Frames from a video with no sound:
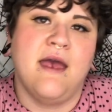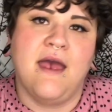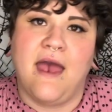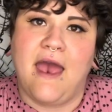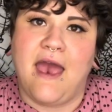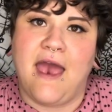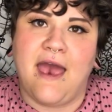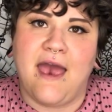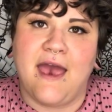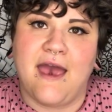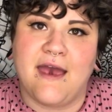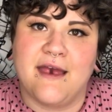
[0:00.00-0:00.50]

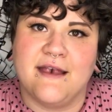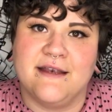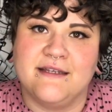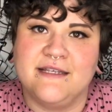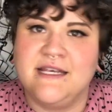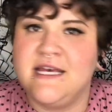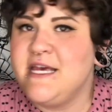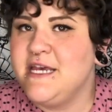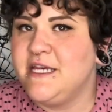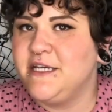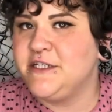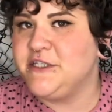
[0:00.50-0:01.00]
and
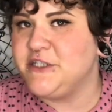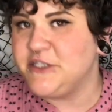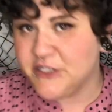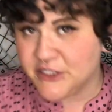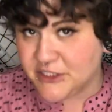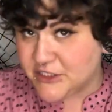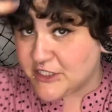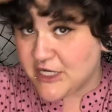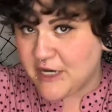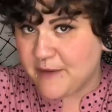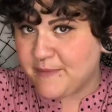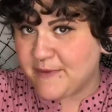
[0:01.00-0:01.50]

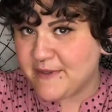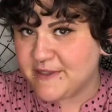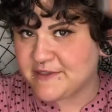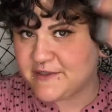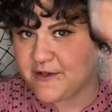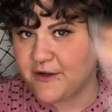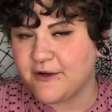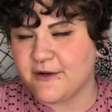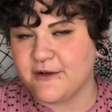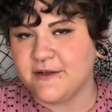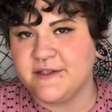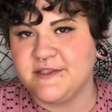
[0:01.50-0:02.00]
zhuzh up this
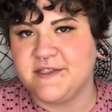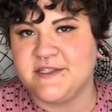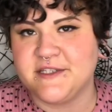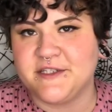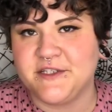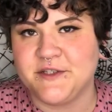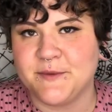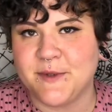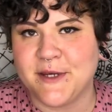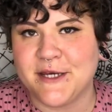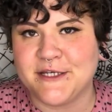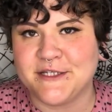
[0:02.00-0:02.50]
curl
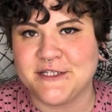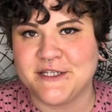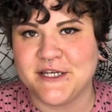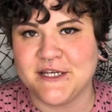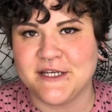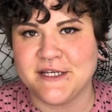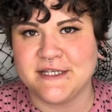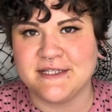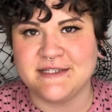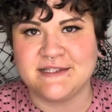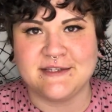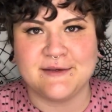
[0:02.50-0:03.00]
situation
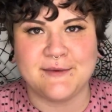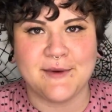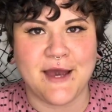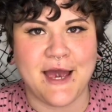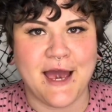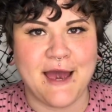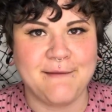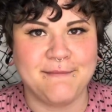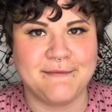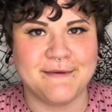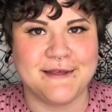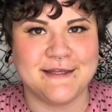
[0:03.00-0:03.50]
and see what
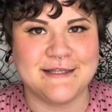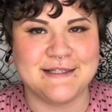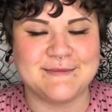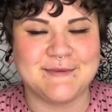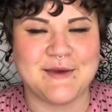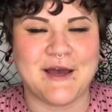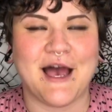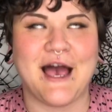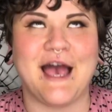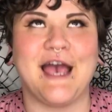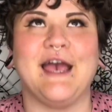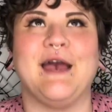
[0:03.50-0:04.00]
happens.
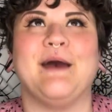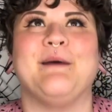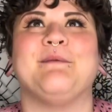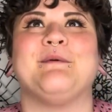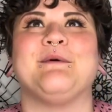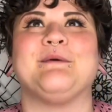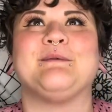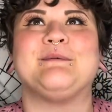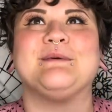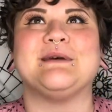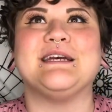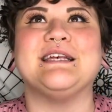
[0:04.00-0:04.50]
But I am
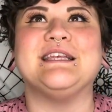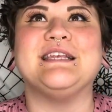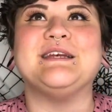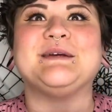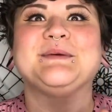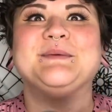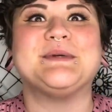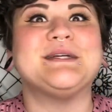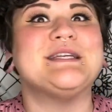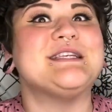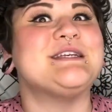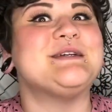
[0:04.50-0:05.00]

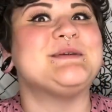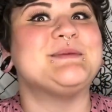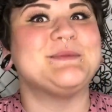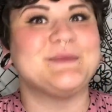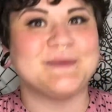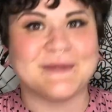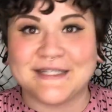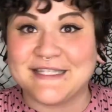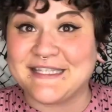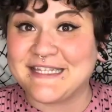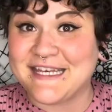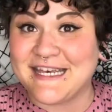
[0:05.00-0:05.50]

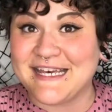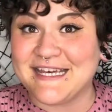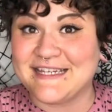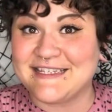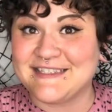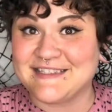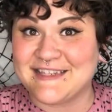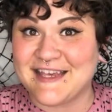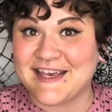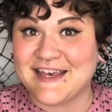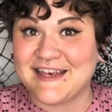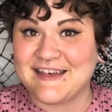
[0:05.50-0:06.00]
really
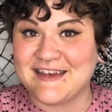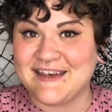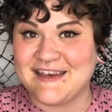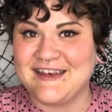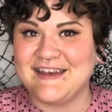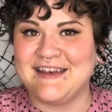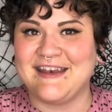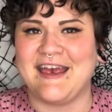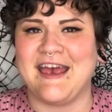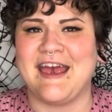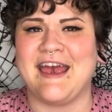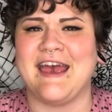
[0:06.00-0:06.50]

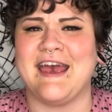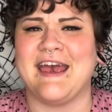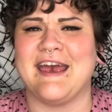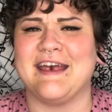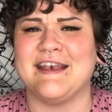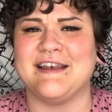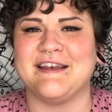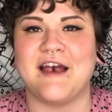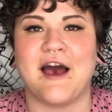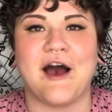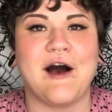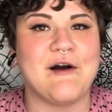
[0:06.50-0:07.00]
excited,
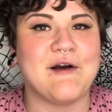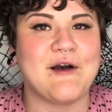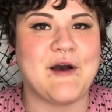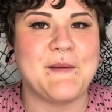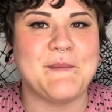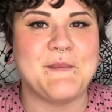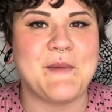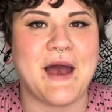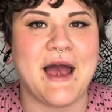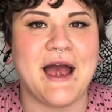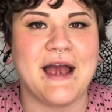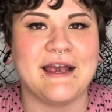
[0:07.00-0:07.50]
and I'll come
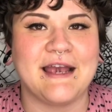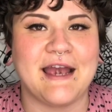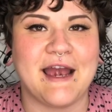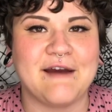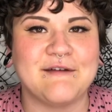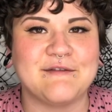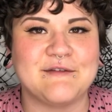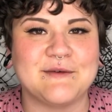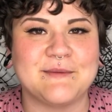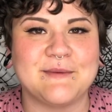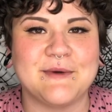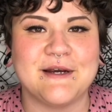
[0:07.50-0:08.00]
back
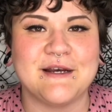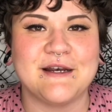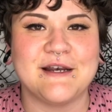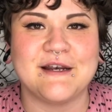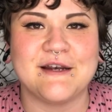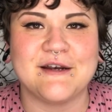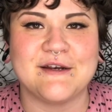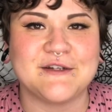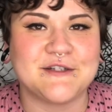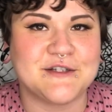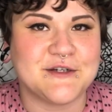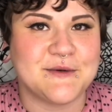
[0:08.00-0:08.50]
afterward and
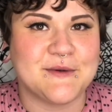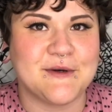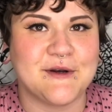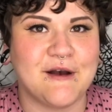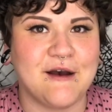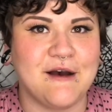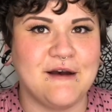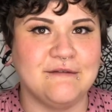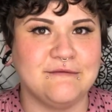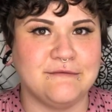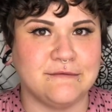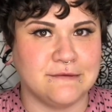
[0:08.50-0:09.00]
I'll show it
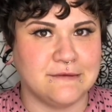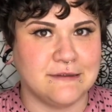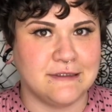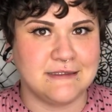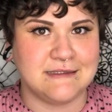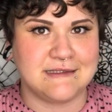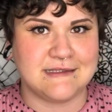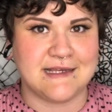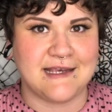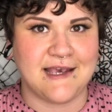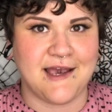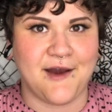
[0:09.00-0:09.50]
off and let's
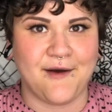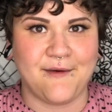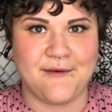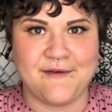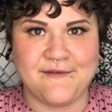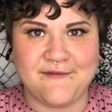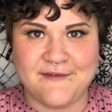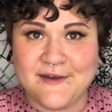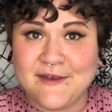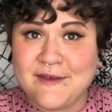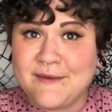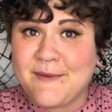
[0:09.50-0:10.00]
see how we
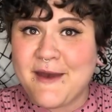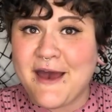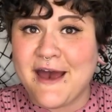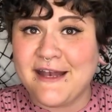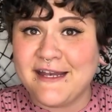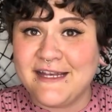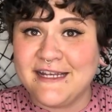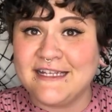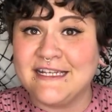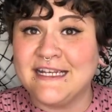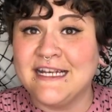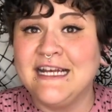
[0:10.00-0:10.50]
feel about
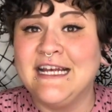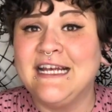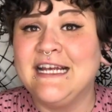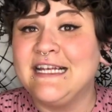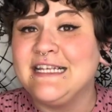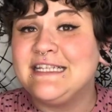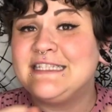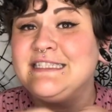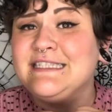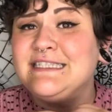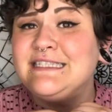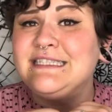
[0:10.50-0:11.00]
it.
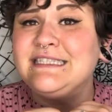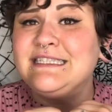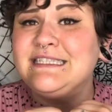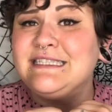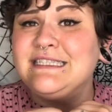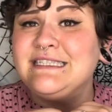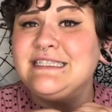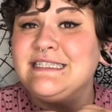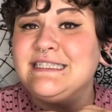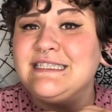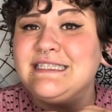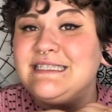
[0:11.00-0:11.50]

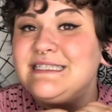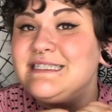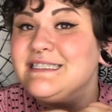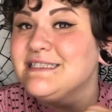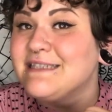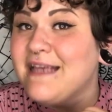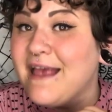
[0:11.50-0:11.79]
Ooh.